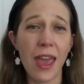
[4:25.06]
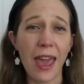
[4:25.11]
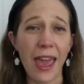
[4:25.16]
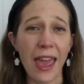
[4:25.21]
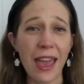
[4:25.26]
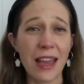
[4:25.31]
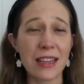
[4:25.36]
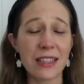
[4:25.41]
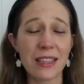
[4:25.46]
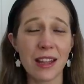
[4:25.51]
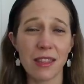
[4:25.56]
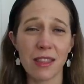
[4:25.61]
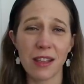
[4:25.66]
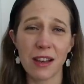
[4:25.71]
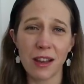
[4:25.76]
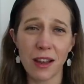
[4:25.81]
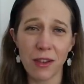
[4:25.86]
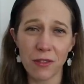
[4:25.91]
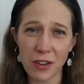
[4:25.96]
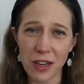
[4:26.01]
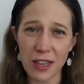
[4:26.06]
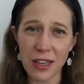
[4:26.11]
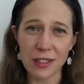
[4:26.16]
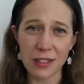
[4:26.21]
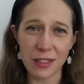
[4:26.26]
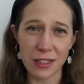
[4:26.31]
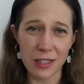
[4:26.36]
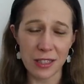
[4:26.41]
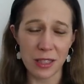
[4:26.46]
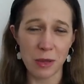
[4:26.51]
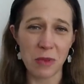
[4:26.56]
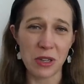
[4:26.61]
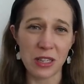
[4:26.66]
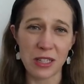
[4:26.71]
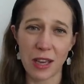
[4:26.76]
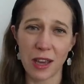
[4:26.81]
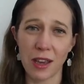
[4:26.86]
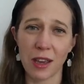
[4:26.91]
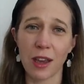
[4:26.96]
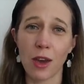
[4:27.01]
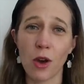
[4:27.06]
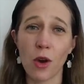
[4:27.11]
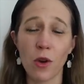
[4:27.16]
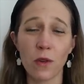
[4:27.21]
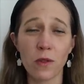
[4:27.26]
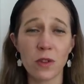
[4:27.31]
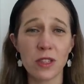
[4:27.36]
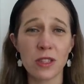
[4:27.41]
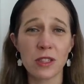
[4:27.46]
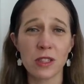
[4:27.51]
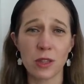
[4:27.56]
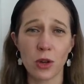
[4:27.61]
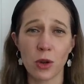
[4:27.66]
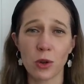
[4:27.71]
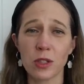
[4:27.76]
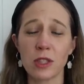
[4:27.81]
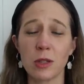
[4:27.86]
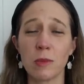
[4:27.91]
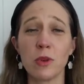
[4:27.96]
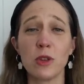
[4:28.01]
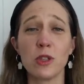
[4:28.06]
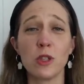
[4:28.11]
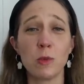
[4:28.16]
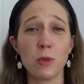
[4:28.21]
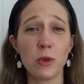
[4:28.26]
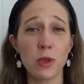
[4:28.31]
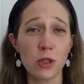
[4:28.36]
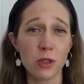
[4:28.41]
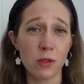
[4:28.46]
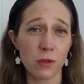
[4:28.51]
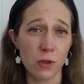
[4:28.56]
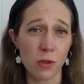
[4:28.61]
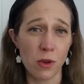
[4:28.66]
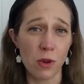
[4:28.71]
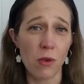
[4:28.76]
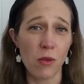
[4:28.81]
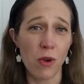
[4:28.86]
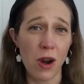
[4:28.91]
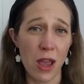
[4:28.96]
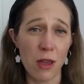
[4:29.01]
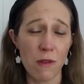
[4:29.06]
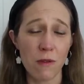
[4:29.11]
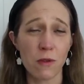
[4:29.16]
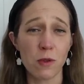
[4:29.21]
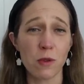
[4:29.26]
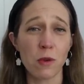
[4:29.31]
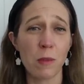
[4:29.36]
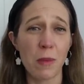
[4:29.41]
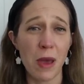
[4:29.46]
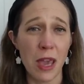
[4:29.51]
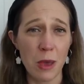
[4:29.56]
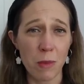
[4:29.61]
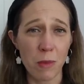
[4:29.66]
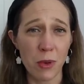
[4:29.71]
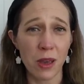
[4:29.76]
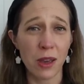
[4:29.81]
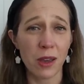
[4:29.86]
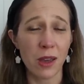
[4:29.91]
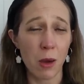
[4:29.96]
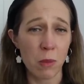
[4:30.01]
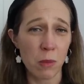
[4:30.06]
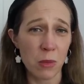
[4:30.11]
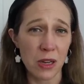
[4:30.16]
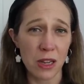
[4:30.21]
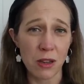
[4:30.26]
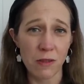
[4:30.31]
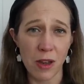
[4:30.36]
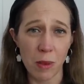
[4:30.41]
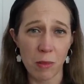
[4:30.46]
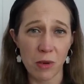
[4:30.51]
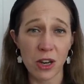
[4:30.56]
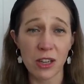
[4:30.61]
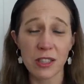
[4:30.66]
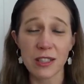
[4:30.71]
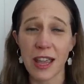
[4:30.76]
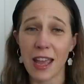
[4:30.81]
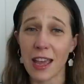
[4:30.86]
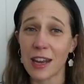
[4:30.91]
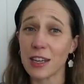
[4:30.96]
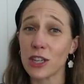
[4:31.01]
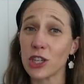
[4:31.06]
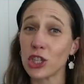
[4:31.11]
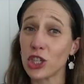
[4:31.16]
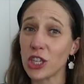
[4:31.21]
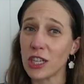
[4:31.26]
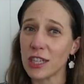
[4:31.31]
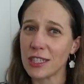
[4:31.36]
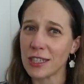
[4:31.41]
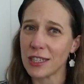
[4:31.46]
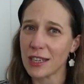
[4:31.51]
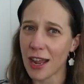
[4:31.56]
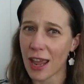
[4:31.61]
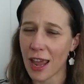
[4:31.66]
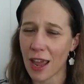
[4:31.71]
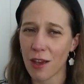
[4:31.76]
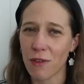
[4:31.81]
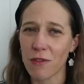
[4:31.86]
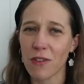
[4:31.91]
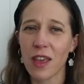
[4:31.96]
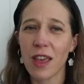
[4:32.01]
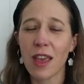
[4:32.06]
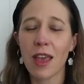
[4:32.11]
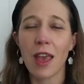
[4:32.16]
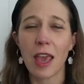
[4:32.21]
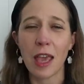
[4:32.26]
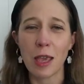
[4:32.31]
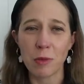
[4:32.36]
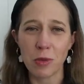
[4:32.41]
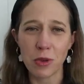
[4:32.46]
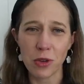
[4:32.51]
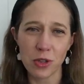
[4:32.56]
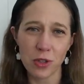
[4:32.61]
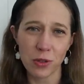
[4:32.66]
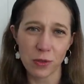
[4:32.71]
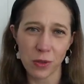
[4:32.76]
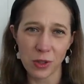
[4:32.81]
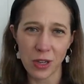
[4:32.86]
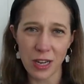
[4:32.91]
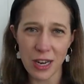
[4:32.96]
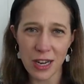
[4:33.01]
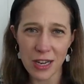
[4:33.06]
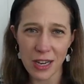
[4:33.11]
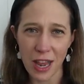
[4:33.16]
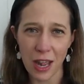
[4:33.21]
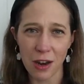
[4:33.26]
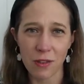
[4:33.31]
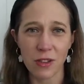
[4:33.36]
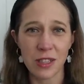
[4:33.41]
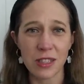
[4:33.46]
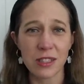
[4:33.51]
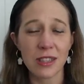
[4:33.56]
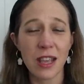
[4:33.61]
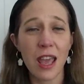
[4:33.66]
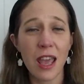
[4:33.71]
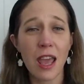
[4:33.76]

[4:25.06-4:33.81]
and the lovely system in Taka often stocks the most beautiful Rifle Paper Company fabrics, and she did have a beautiful linen canvas,